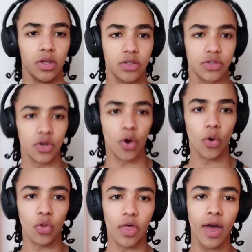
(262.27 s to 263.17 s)

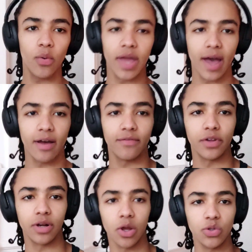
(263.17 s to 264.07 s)
So there we have
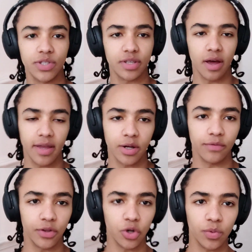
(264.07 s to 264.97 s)
the closed circuit
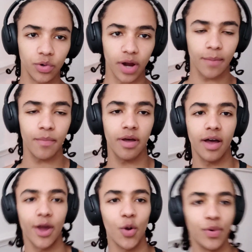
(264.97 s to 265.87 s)
of the numogram.
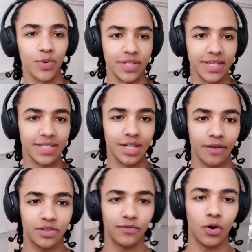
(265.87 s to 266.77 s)
I hope it was easy
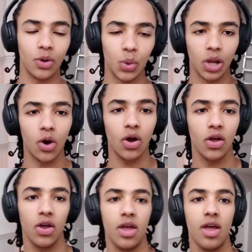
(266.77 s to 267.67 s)
enough to follow along.
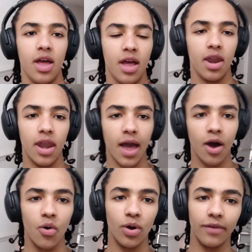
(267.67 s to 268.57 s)

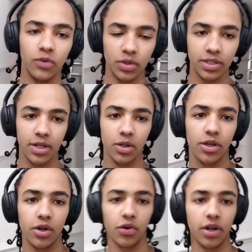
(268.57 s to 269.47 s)
Now, if you're still
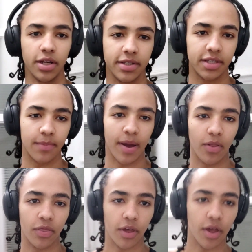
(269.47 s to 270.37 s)
curious
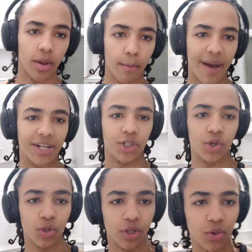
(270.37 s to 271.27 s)
about the
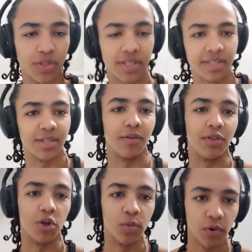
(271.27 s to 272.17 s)
magical uses
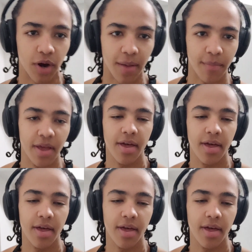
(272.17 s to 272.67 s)
of the numogram,